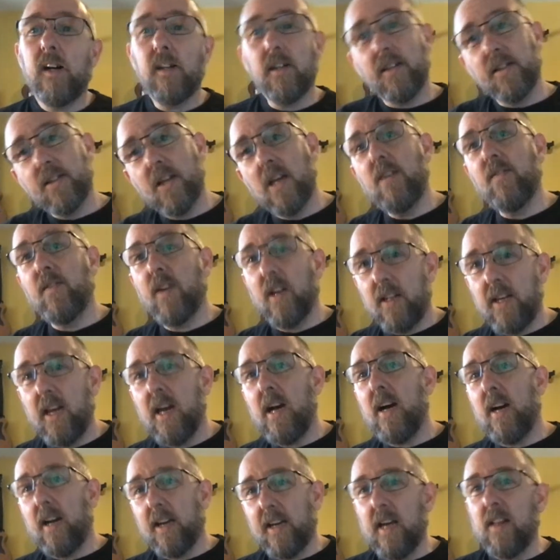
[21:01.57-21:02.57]
Dave Kelly,
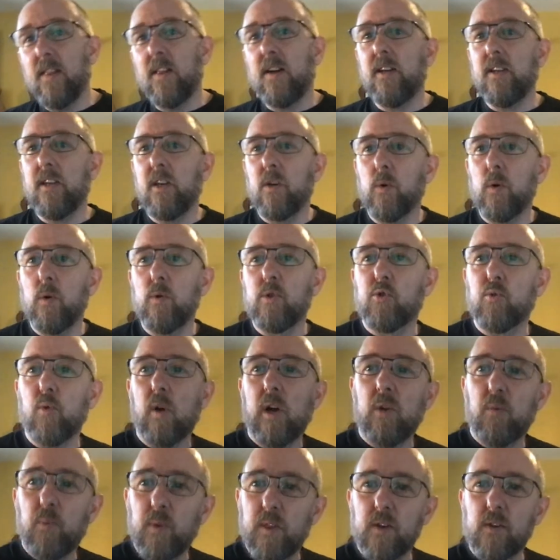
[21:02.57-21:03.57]
yeah, I get that. You always
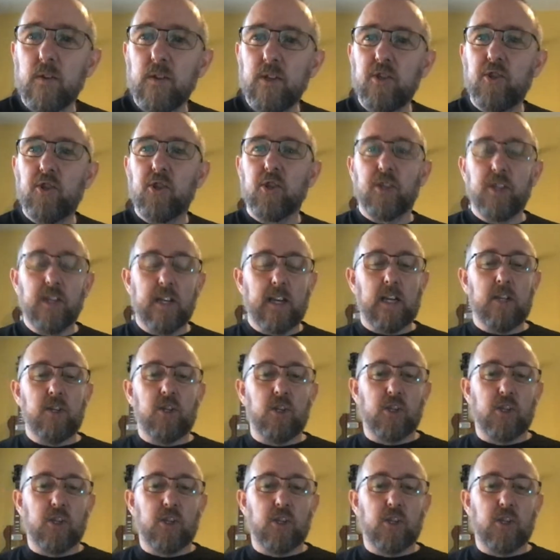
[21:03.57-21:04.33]
ride with others just in case you